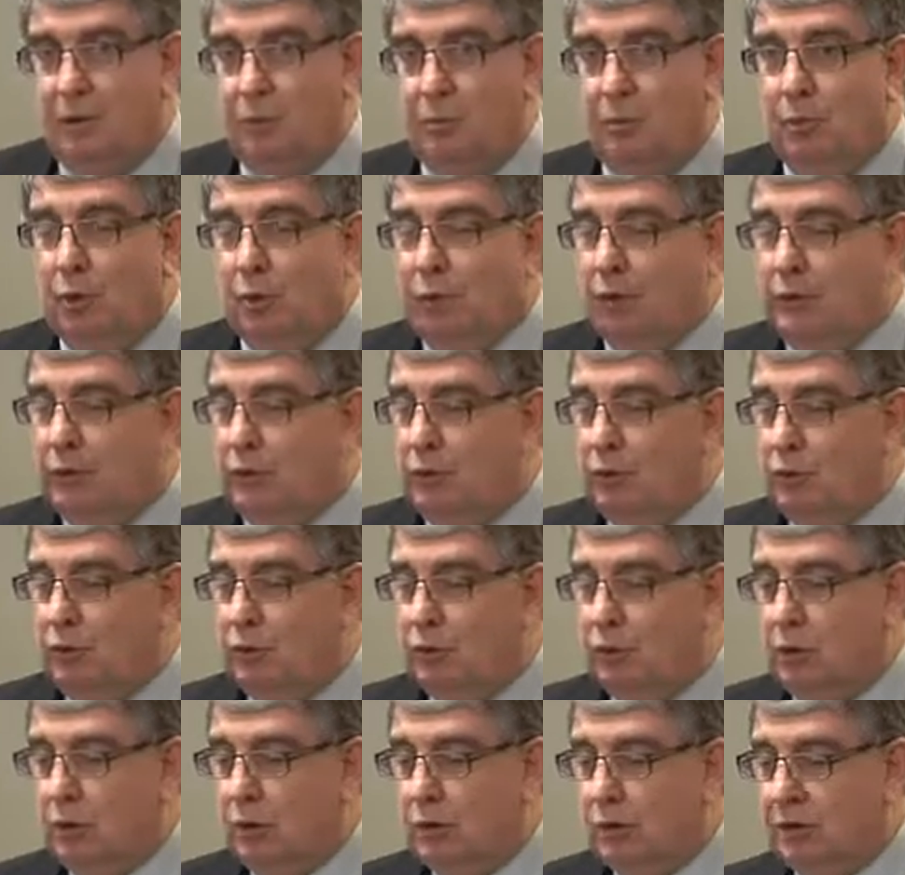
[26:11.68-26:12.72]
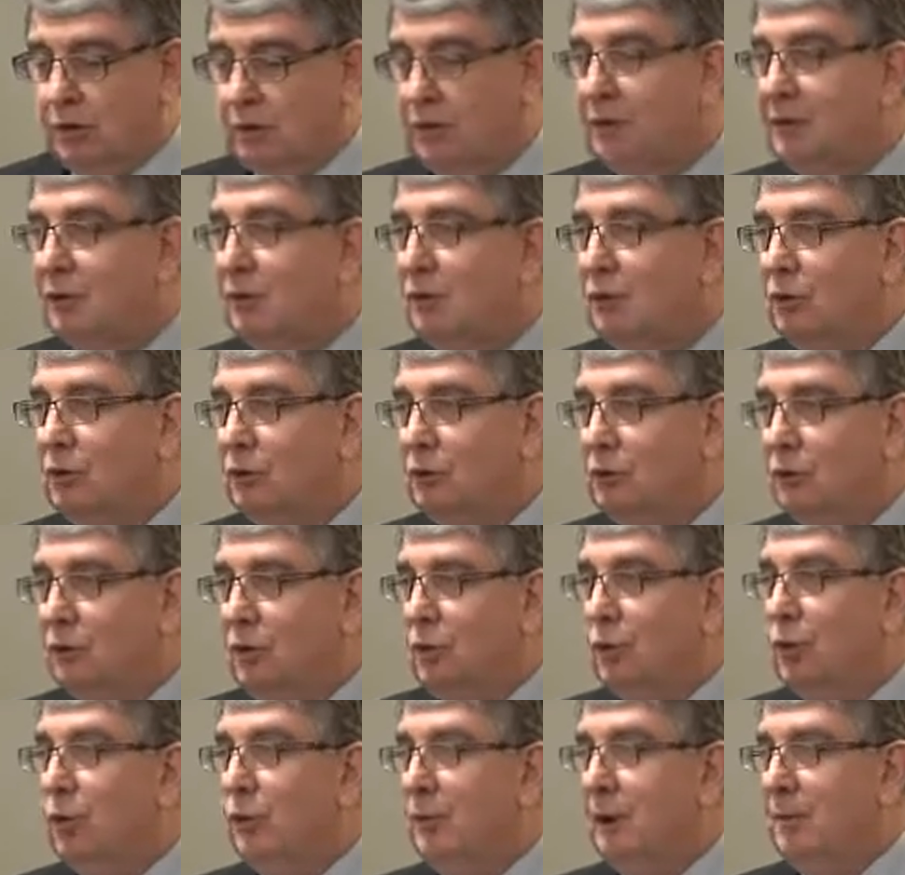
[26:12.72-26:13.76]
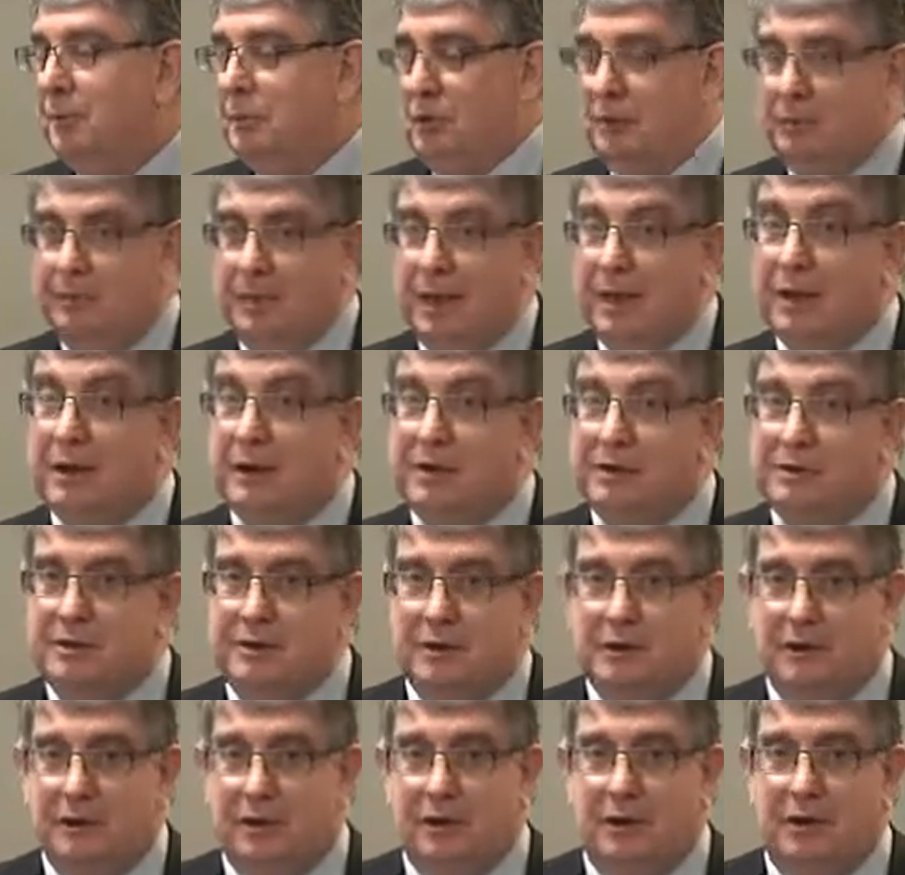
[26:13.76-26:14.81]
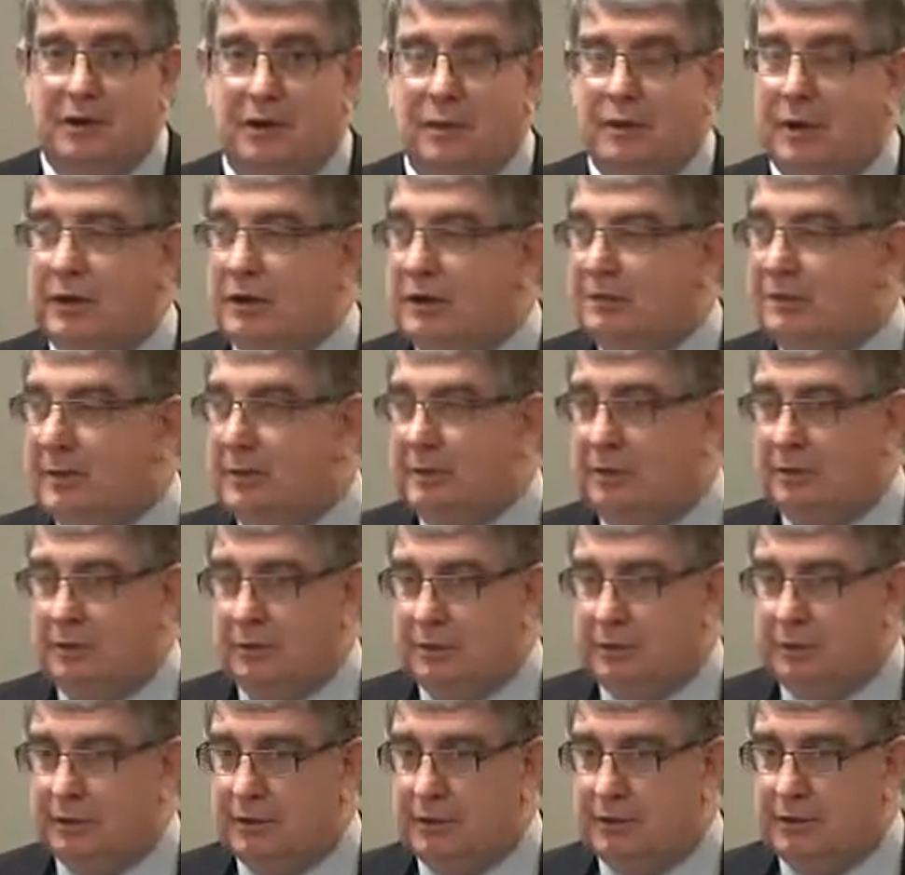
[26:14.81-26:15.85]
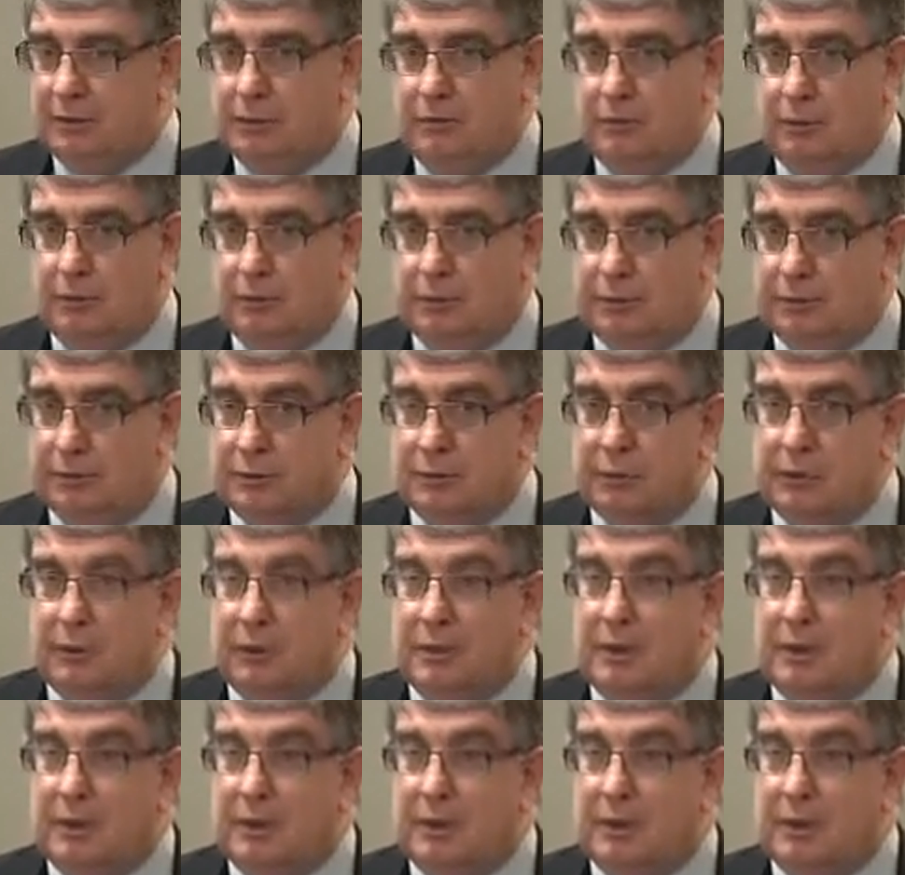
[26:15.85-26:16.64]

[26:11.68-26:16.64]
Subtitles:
more than your program could manage in year one, depending on the size of it, of course.